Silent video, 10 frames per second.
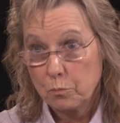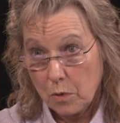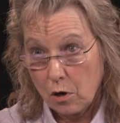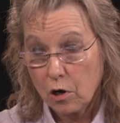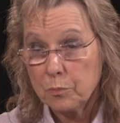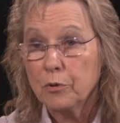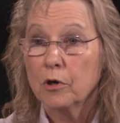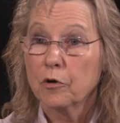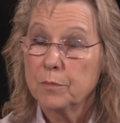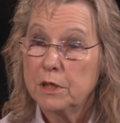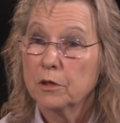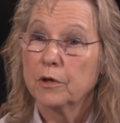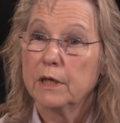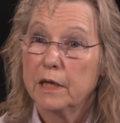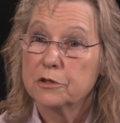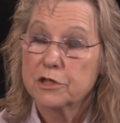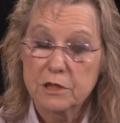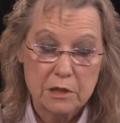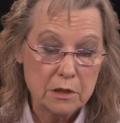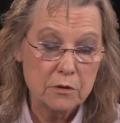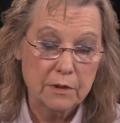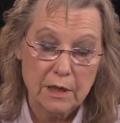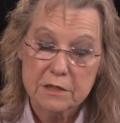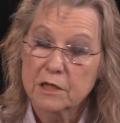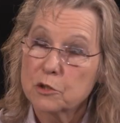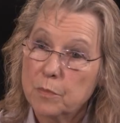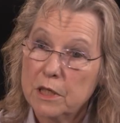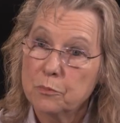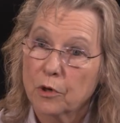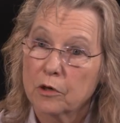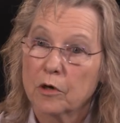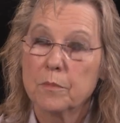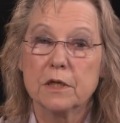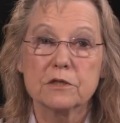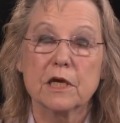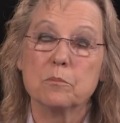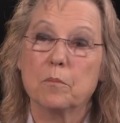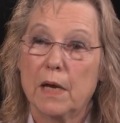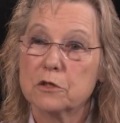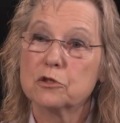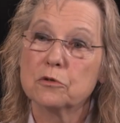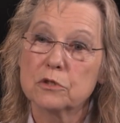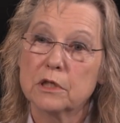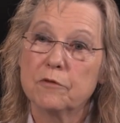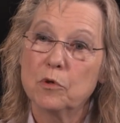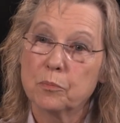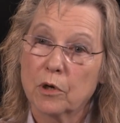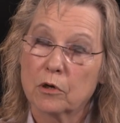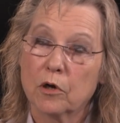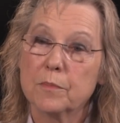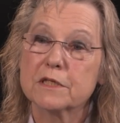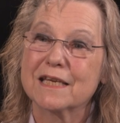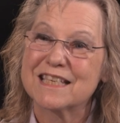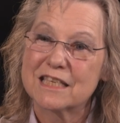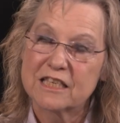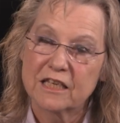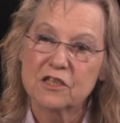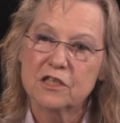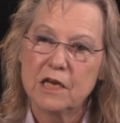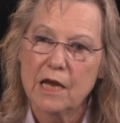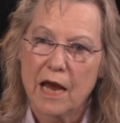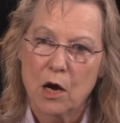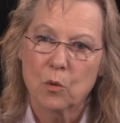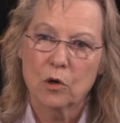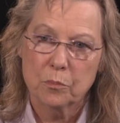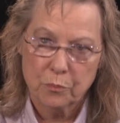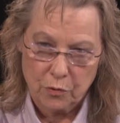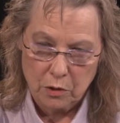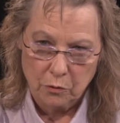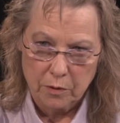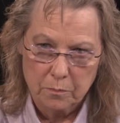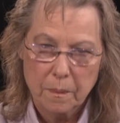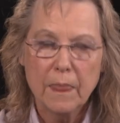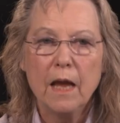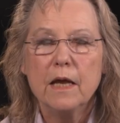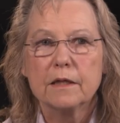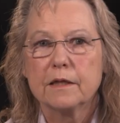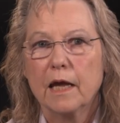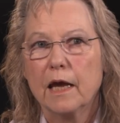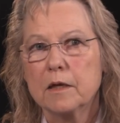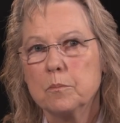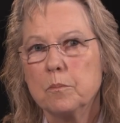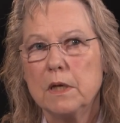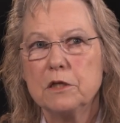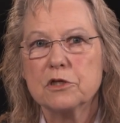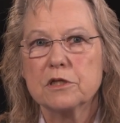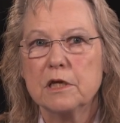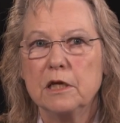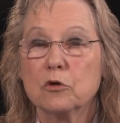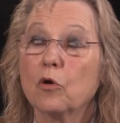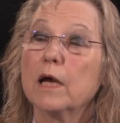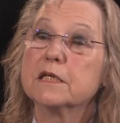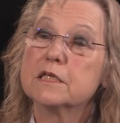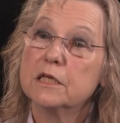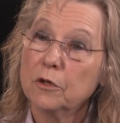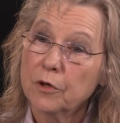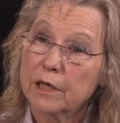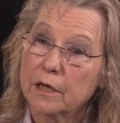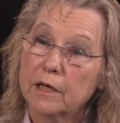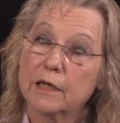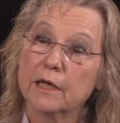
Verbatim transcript: our program here at HCU, the SSP program, is a master's level program. It's a 60 hour program that meets the criteria and